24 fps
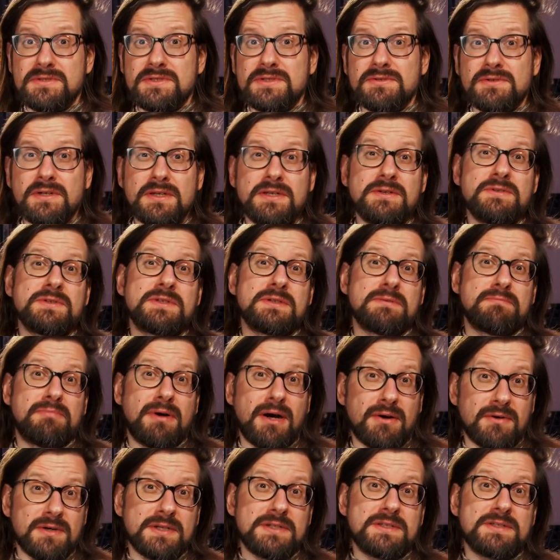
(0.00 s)
So I use a
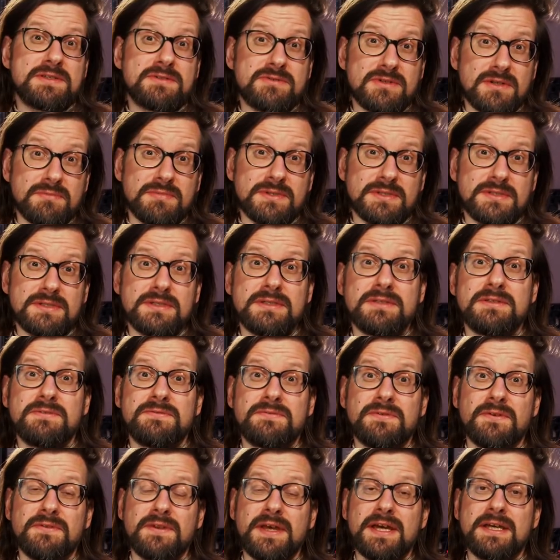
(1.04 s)
power distributor
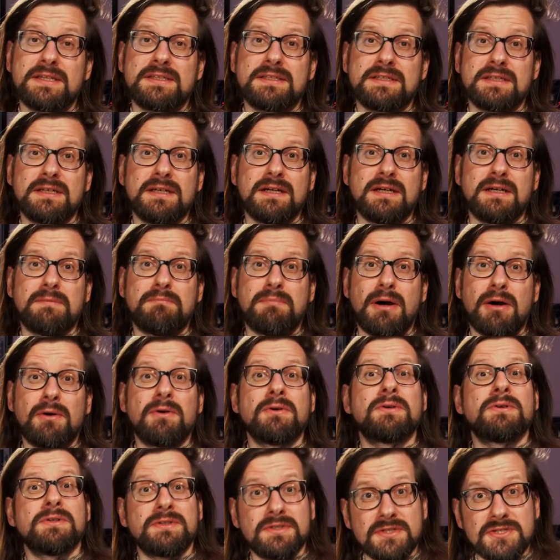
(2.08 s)
for that,
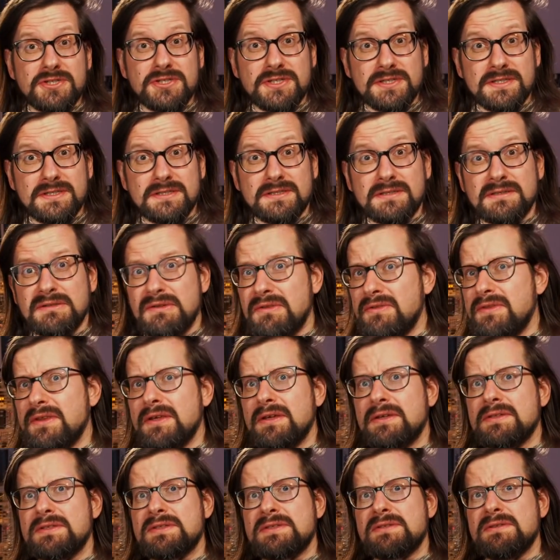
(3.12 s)
power conditioner. I
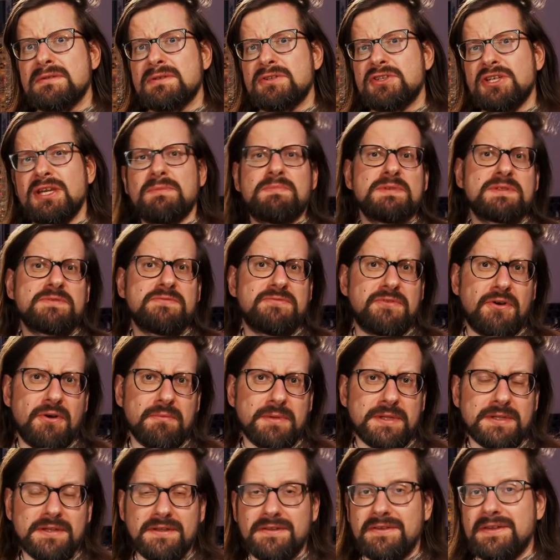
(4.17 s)
think it's the cheapest
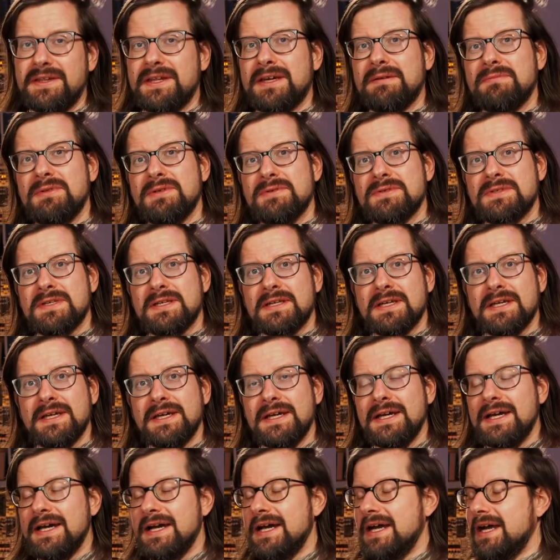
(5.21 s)
Furman that I'm using.
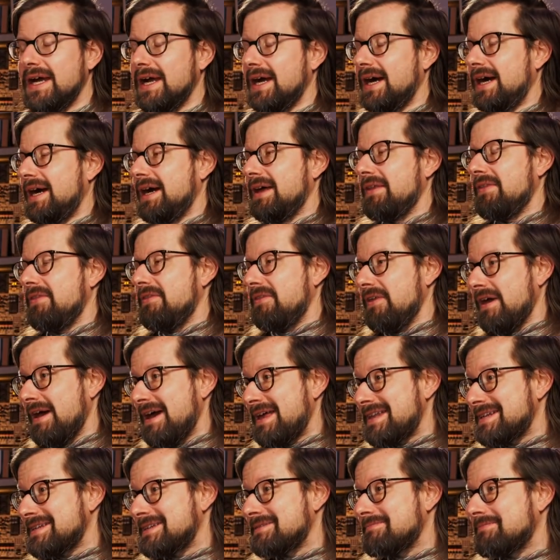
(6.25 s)

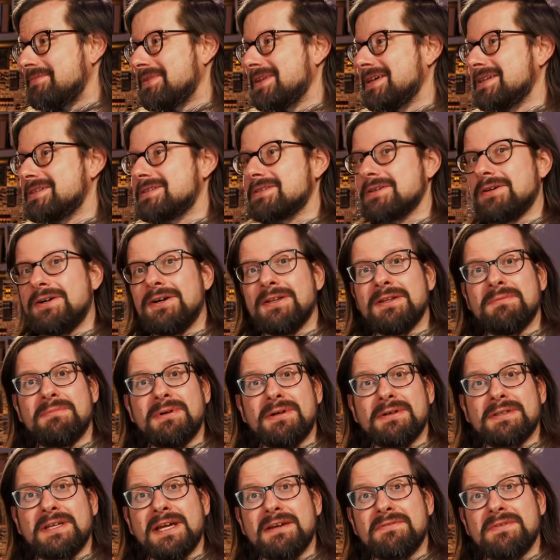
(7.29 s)
Then it's all
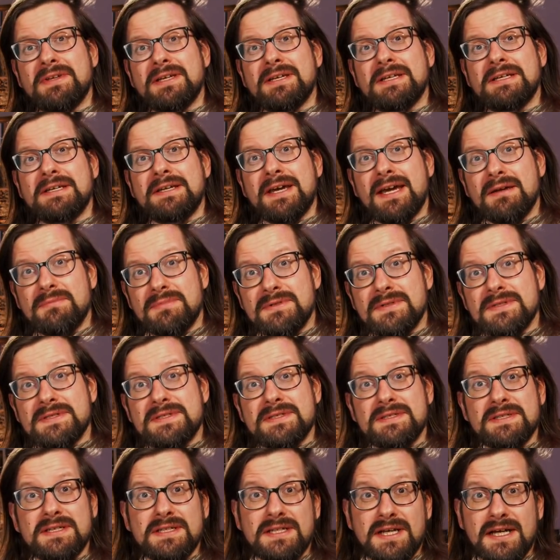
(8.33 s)
about having
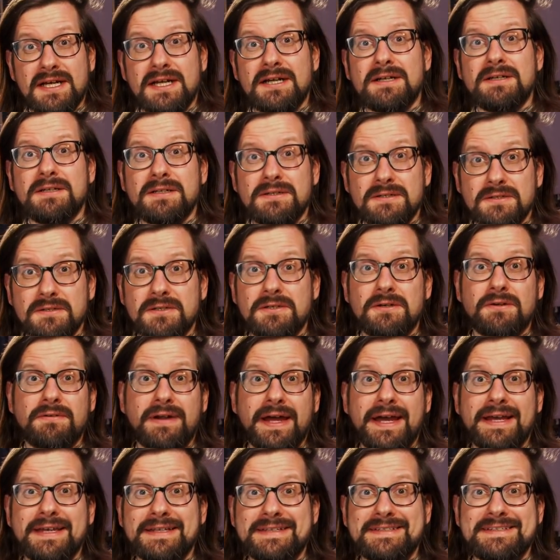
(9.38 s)
cables that are
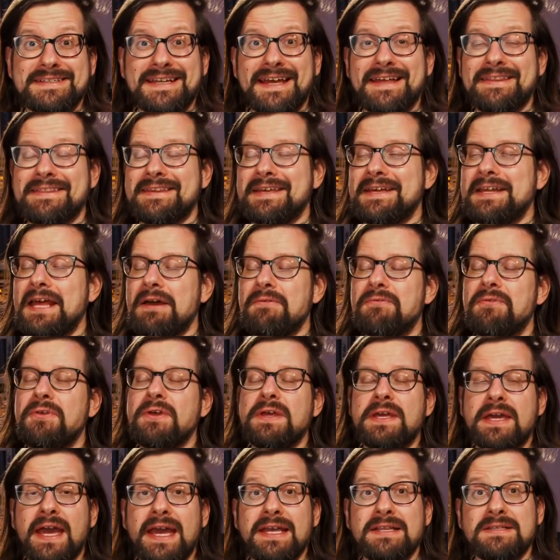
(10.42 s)
correct, and then have the
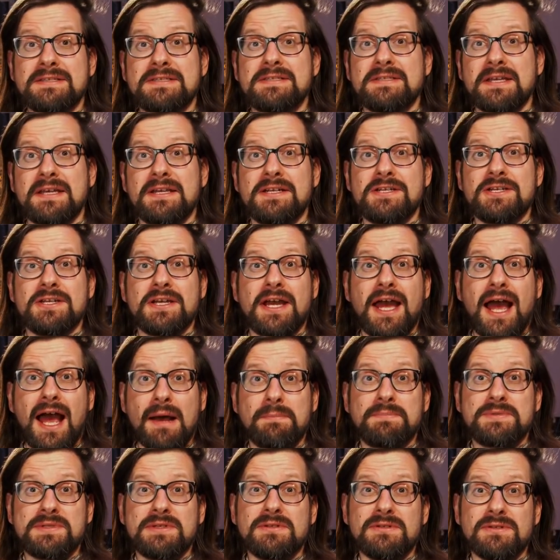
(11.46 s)
gain staging
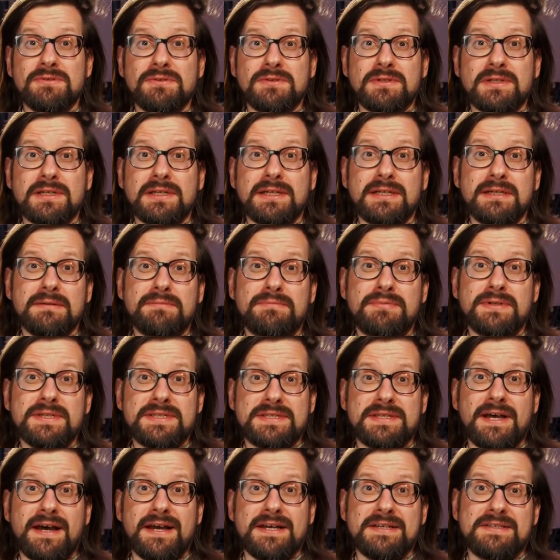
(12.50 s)
absolutely
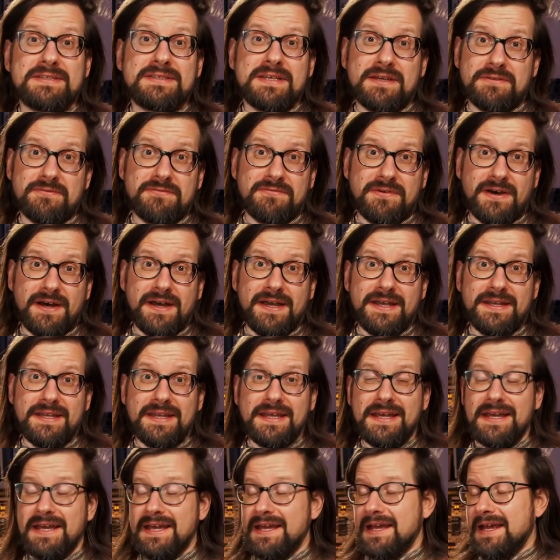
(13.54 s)
precise and fine.
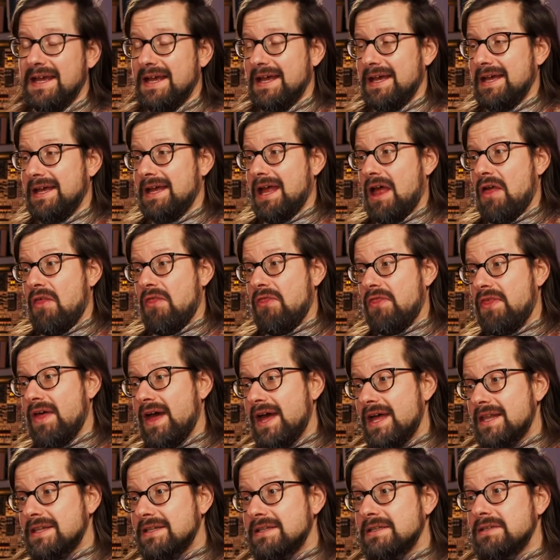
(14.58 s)

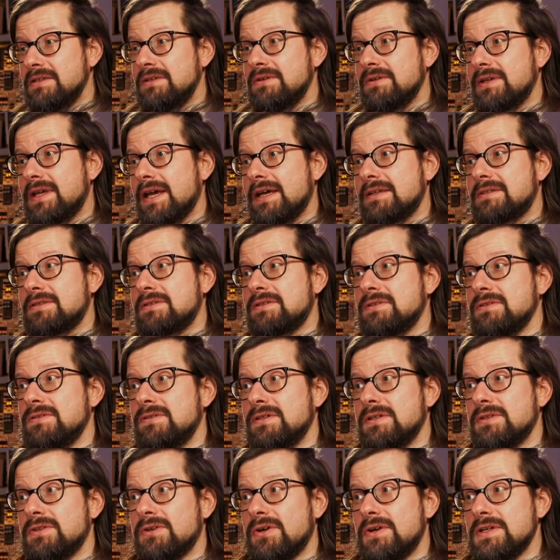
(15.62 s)
Then you get
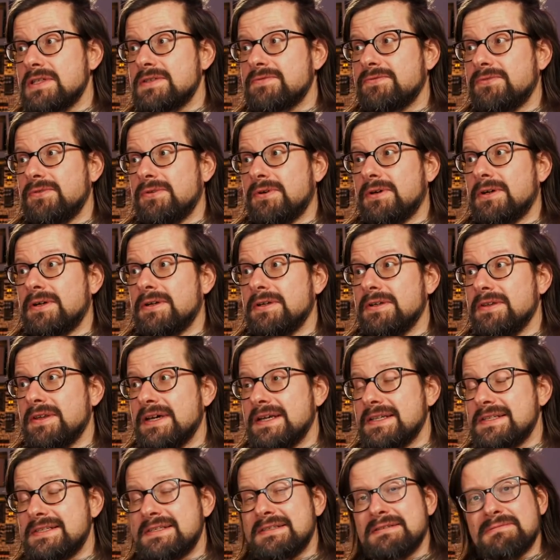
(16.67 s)
to a noise floor
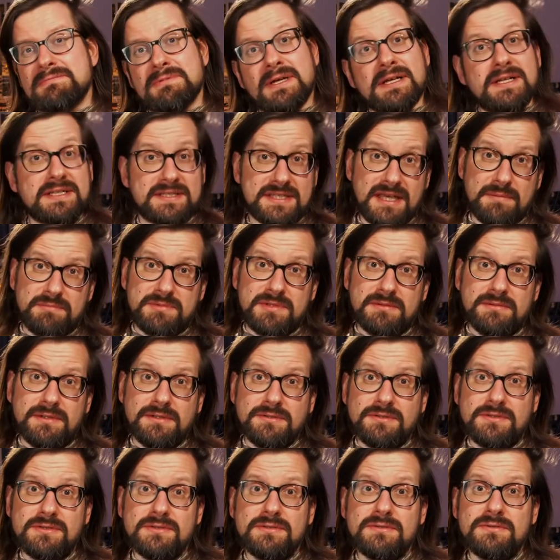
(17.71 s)
that's acceptable
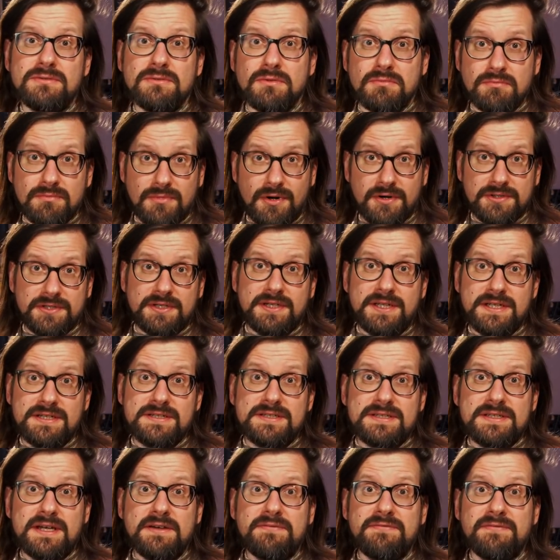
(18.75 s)
to modern
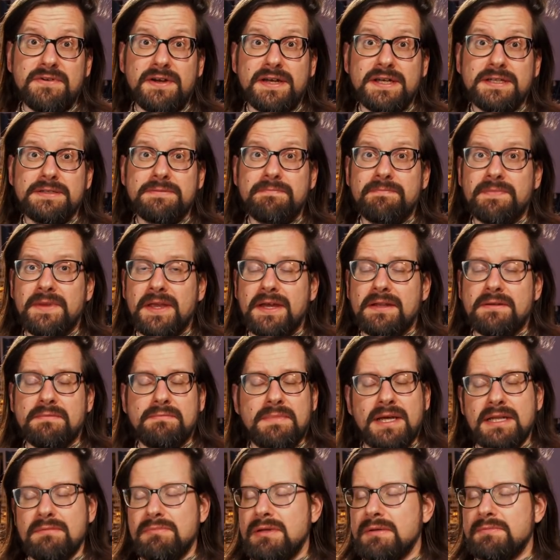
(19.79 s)
ears, I find, and
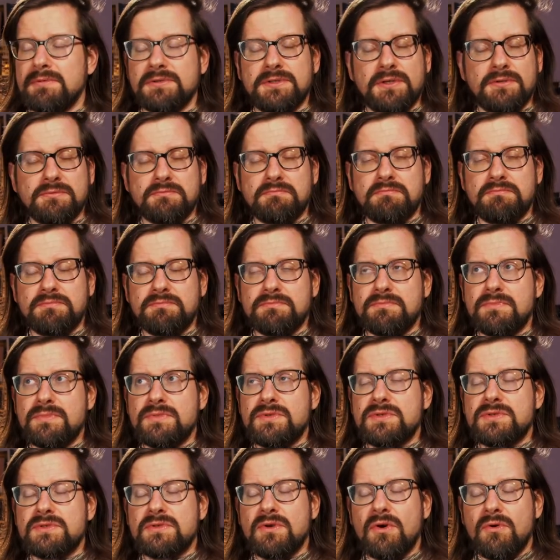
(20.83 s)
many people don't
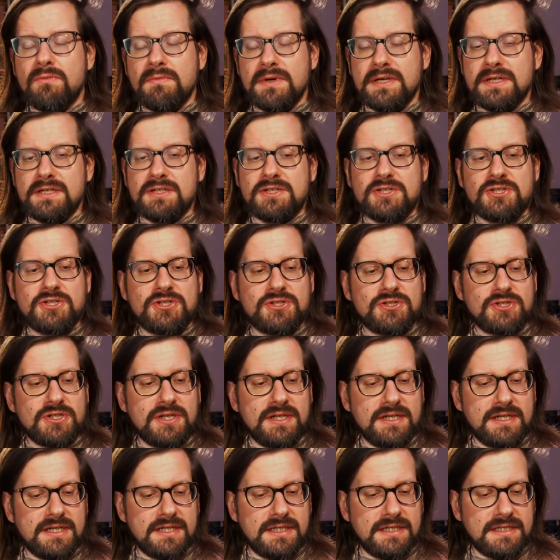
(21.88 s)
so much
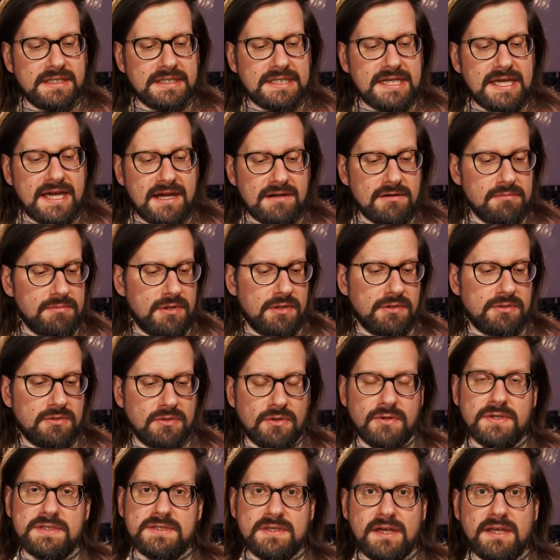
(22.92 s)
care about
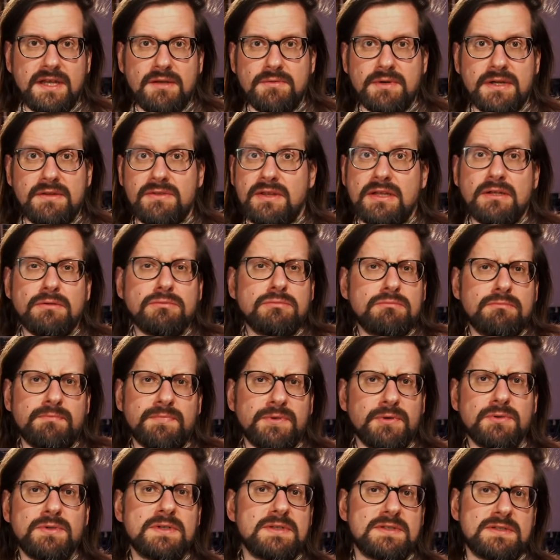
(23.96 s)
noise anyway. They don't
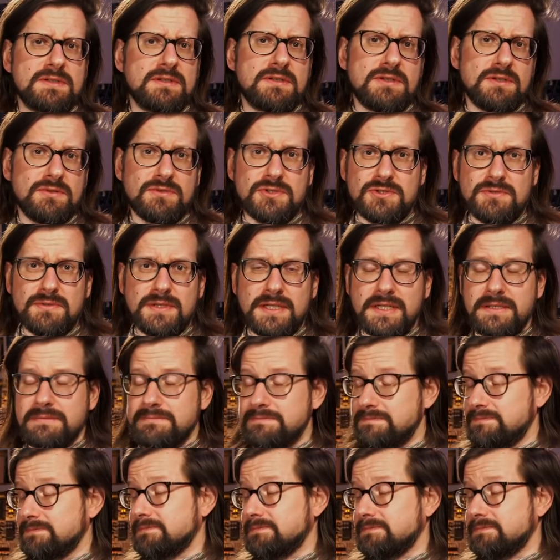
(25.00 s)
notice it usually.